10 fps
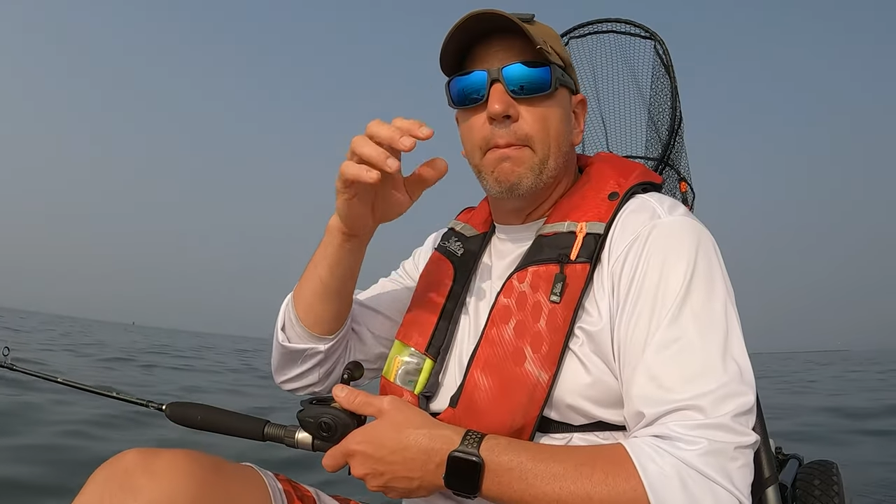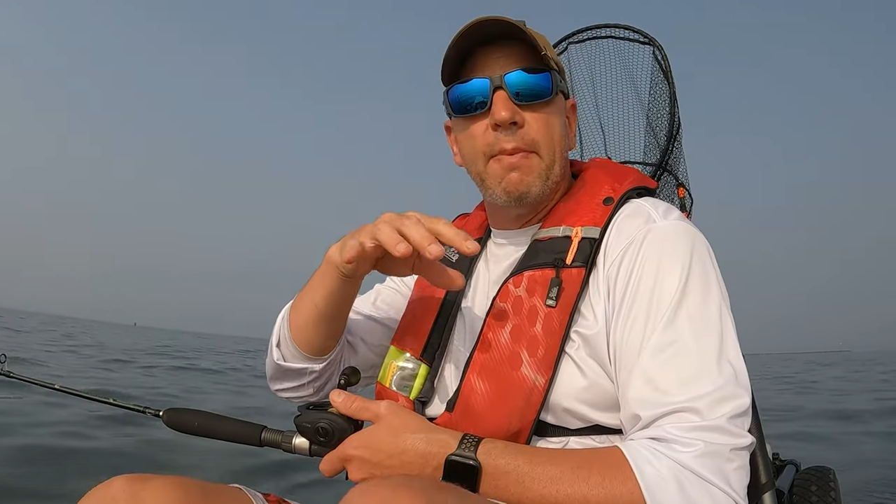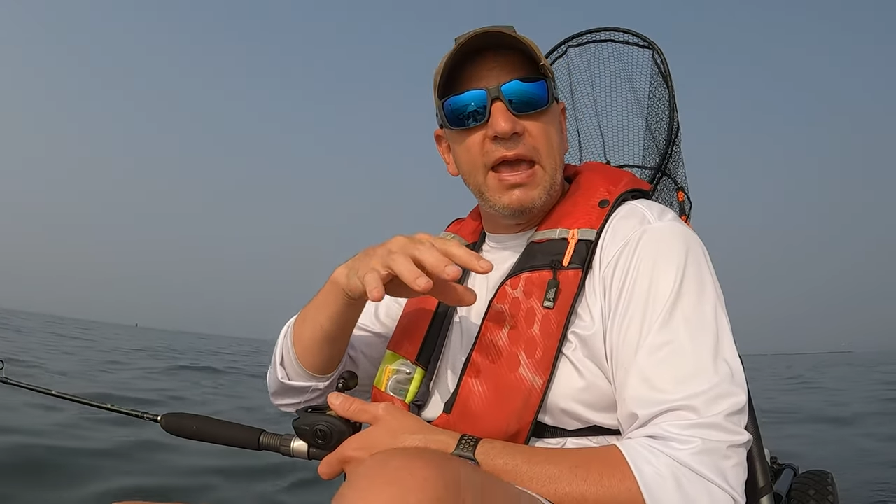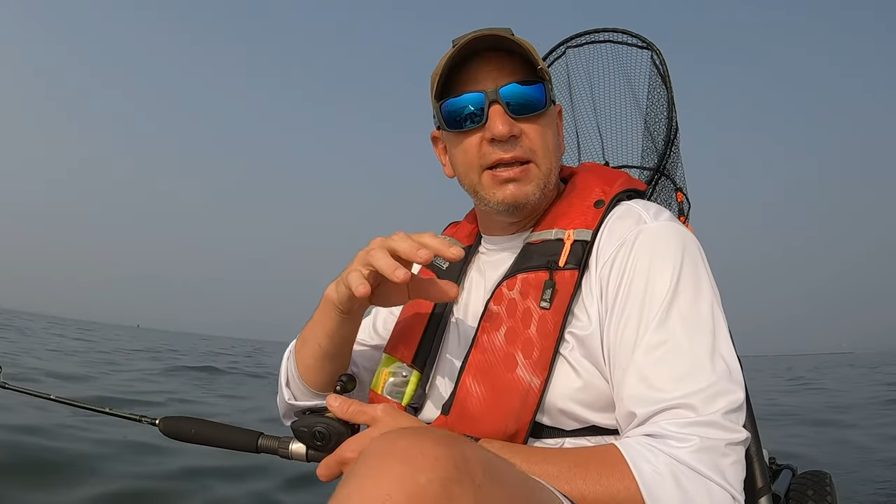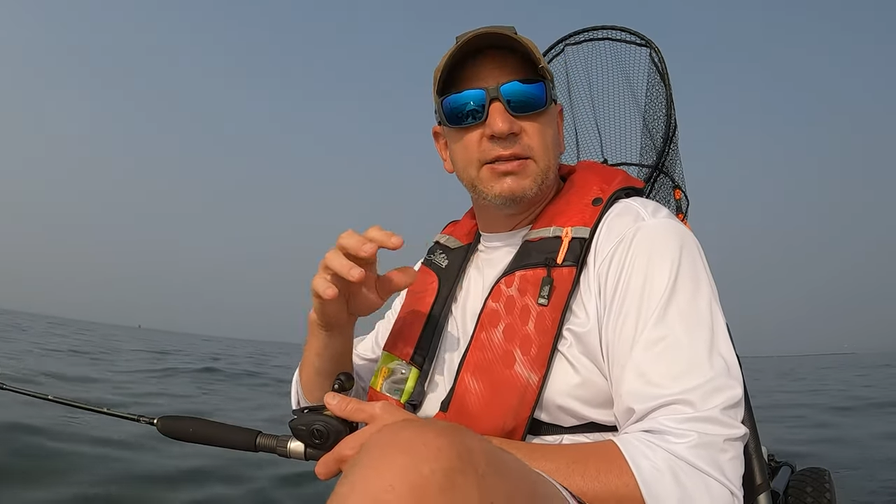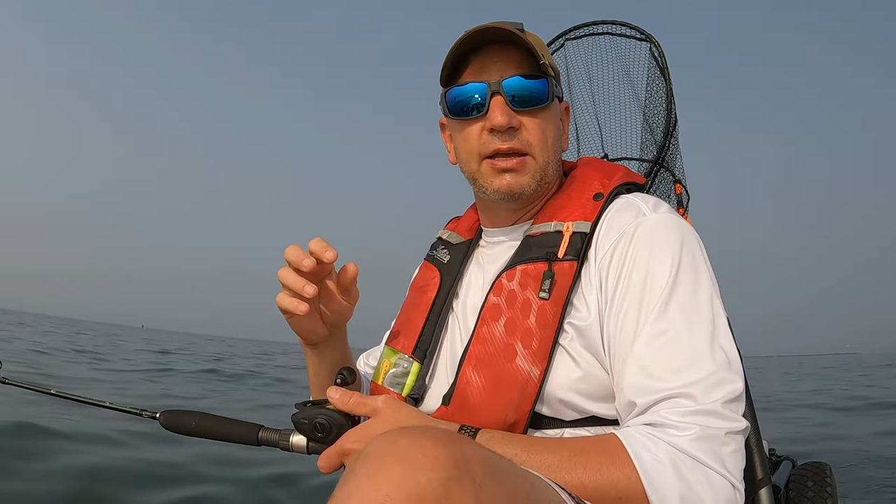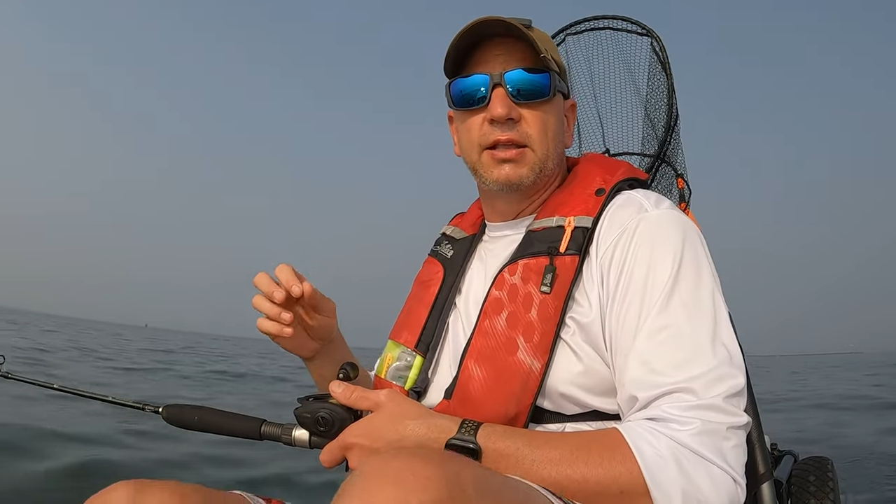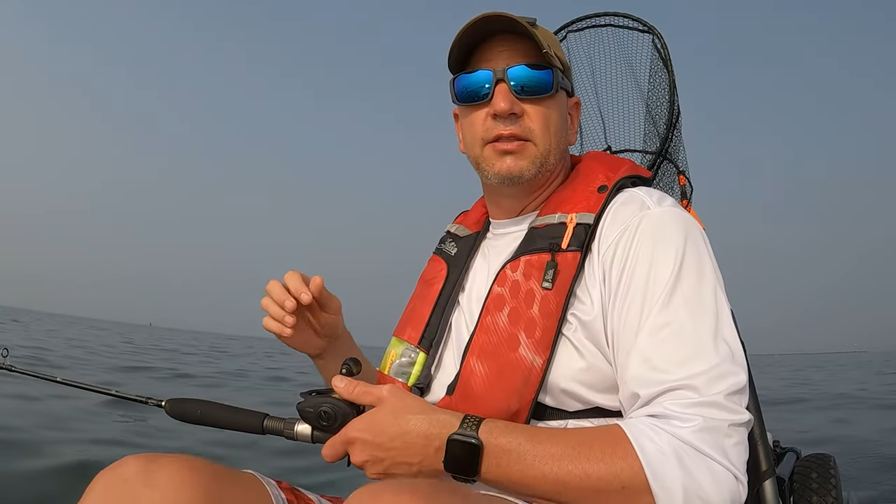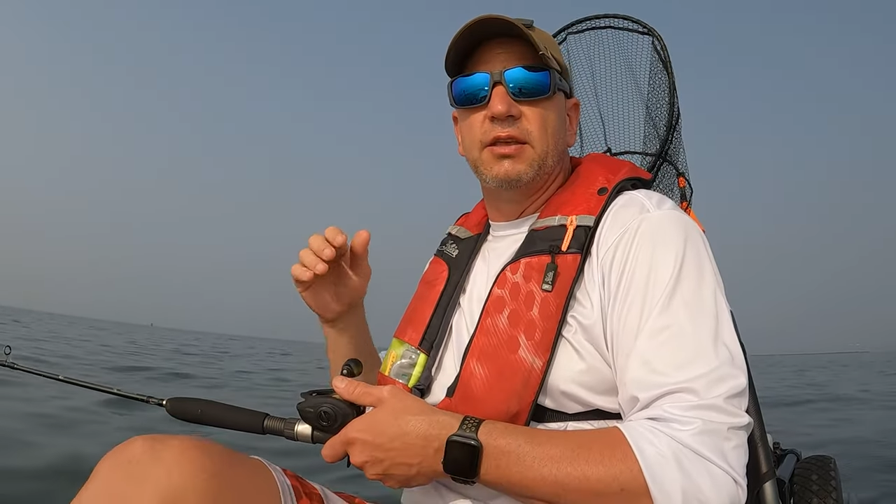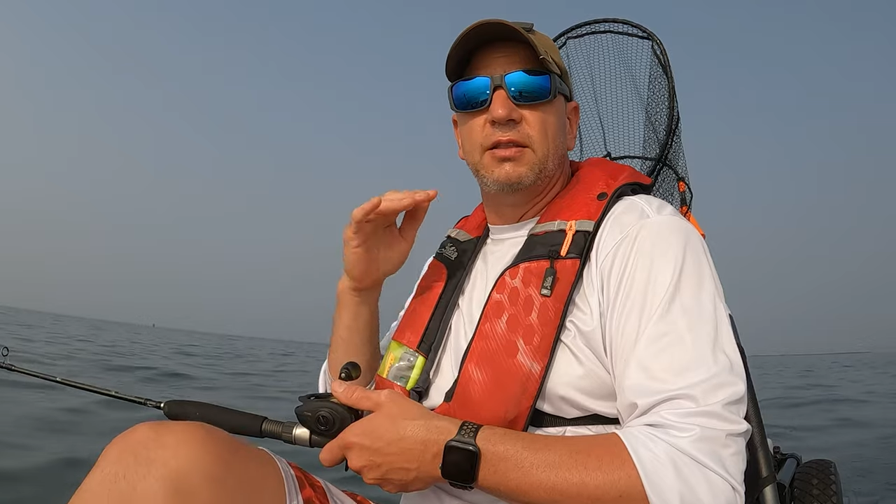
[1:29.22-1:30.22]

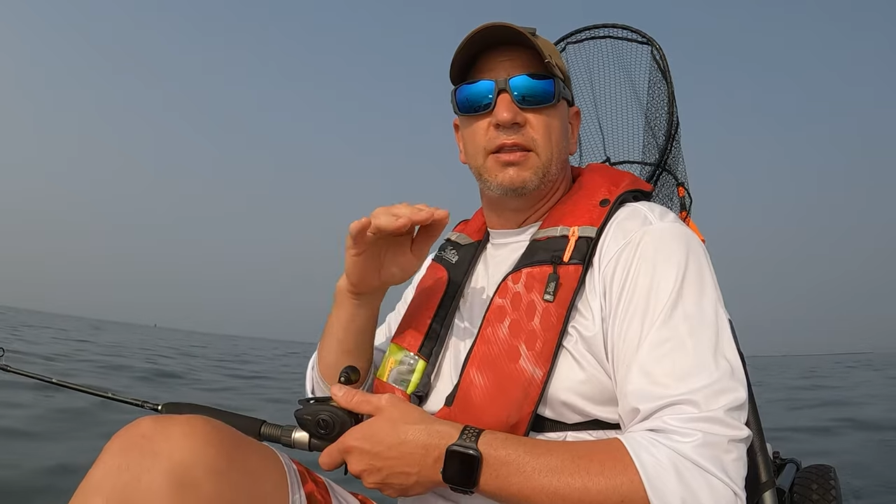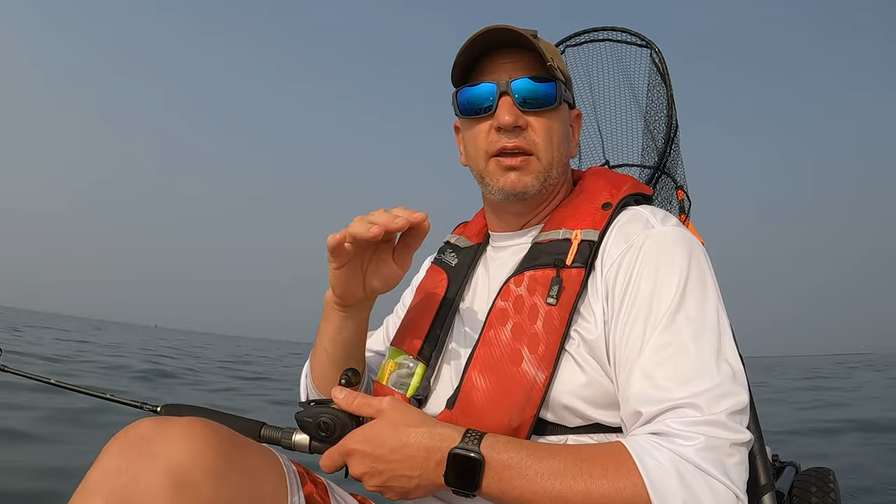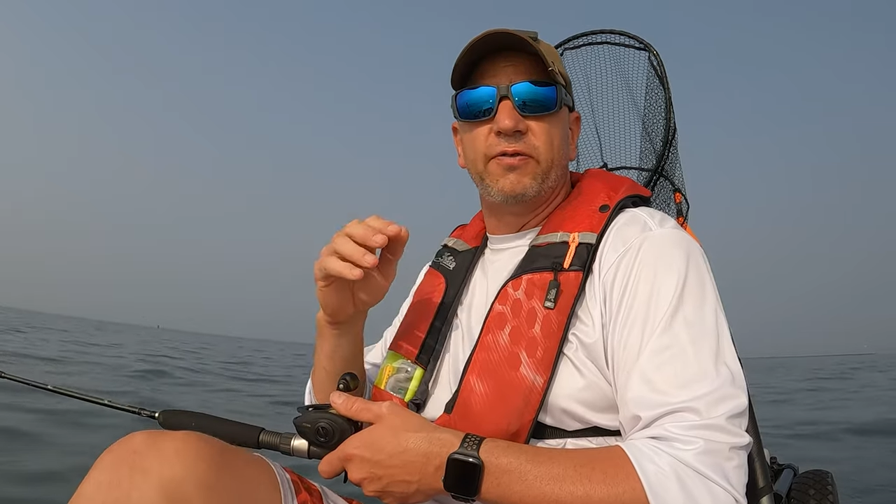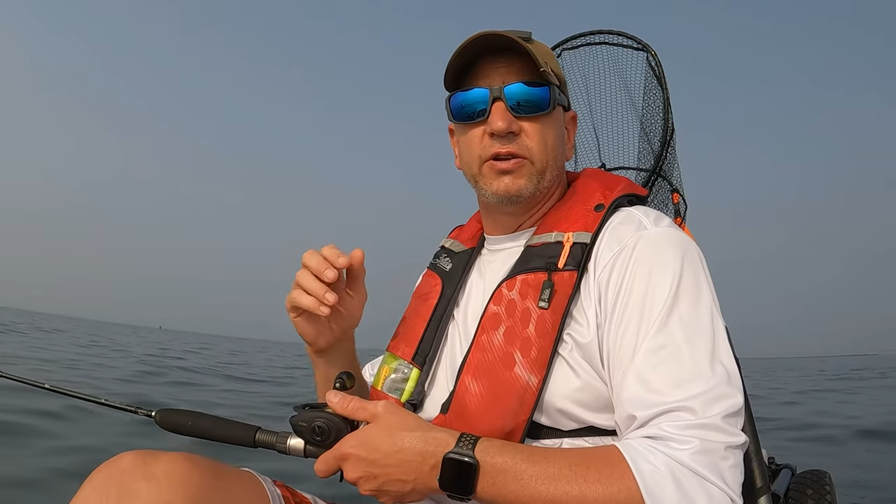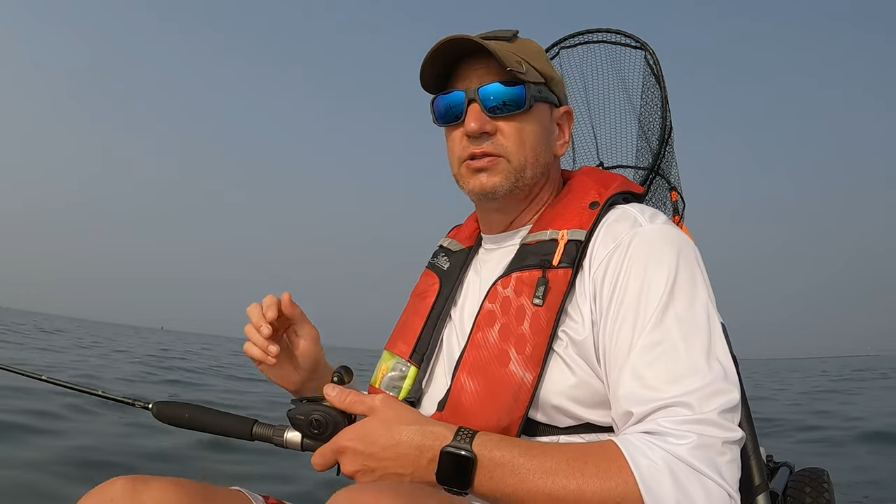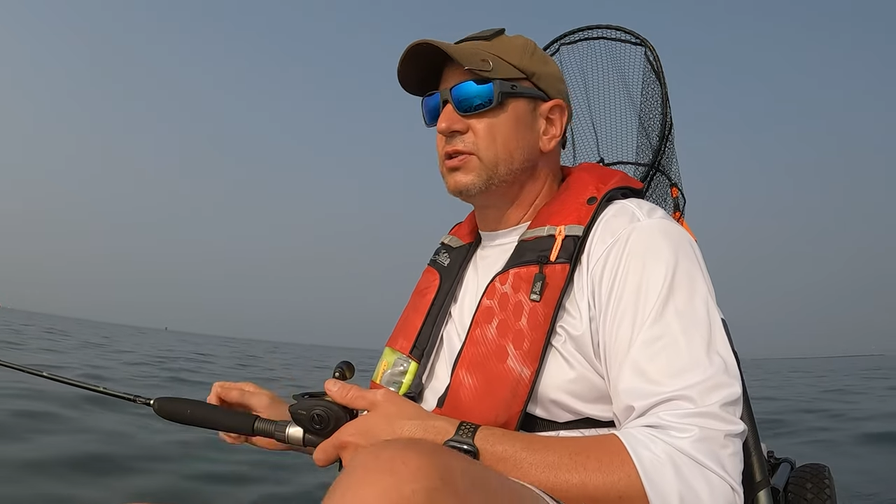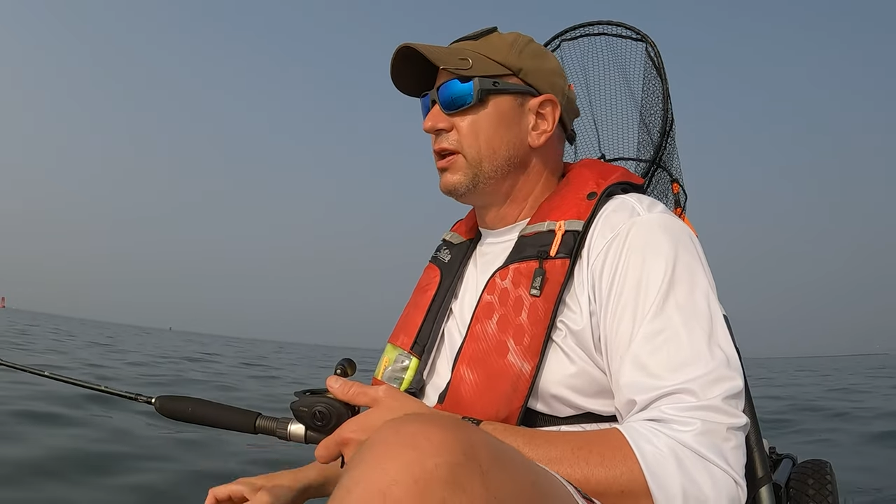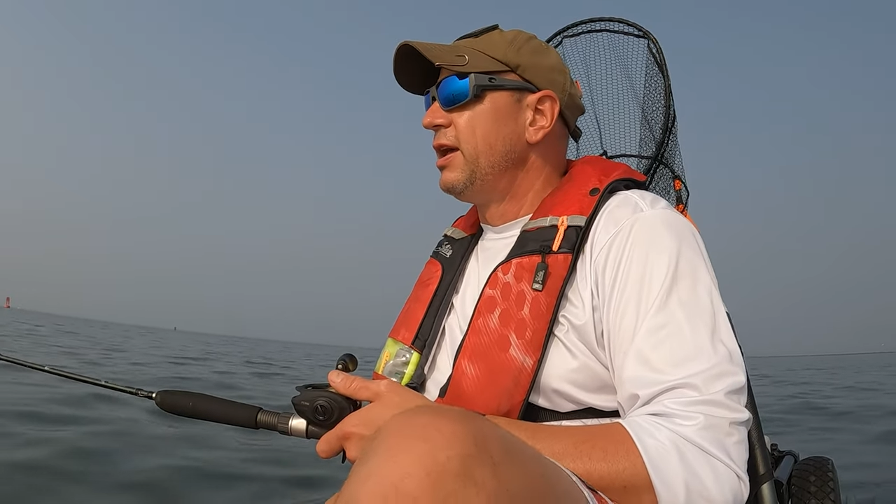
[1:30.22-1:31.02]
amazing the difference.